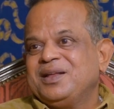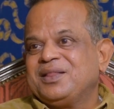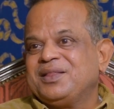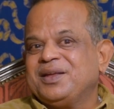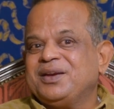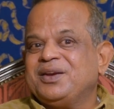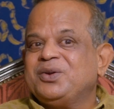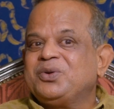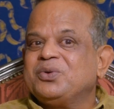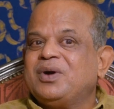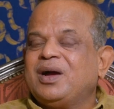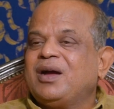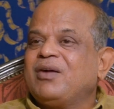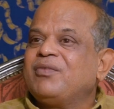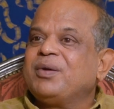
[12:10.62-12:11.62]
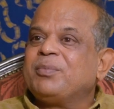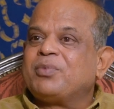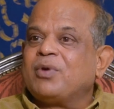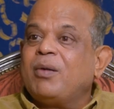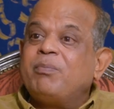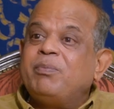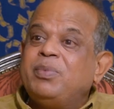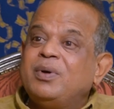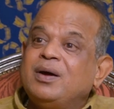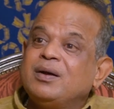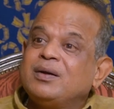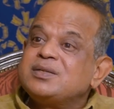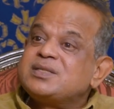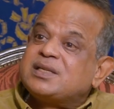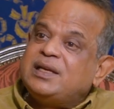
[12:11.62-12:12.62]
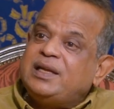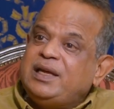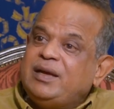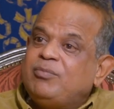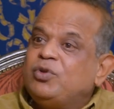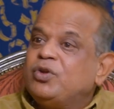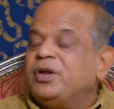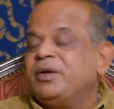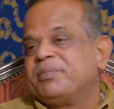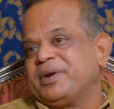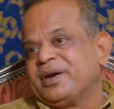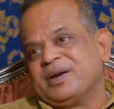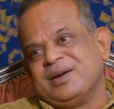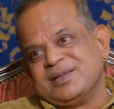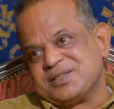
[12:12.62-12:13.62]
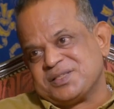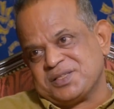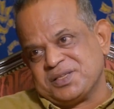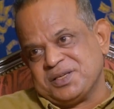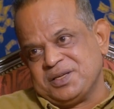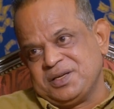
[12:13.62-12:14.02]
They need to have a proper sleep during pregnancy.